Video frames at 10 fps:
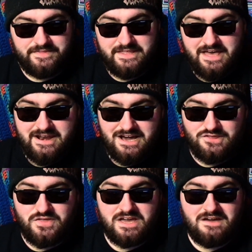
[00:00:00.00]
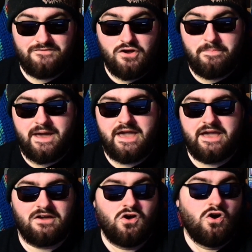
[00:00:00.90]
And I think if you're
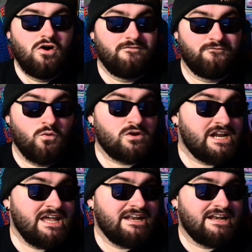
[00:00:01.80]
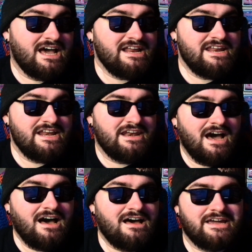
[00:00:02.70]
paying
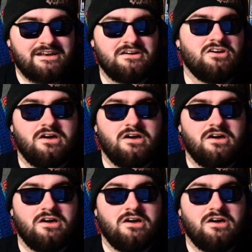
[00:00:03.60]
$14.99,